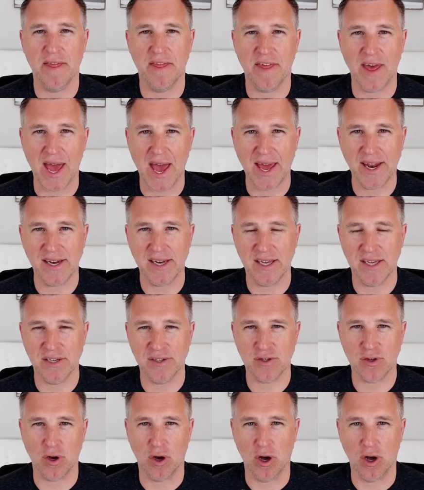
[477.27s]
that
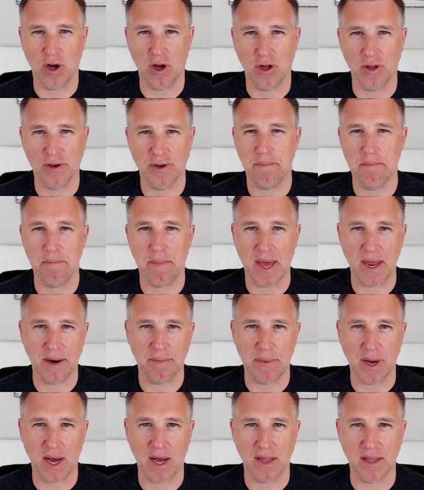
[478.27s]
is called
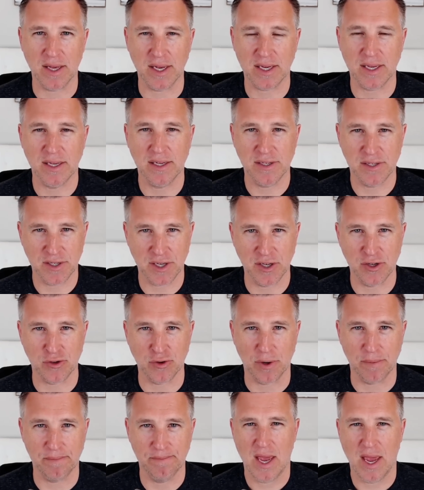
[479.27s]
metabolic
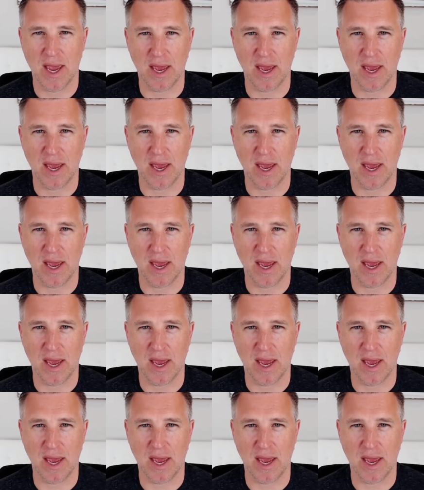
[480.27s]
syndrome.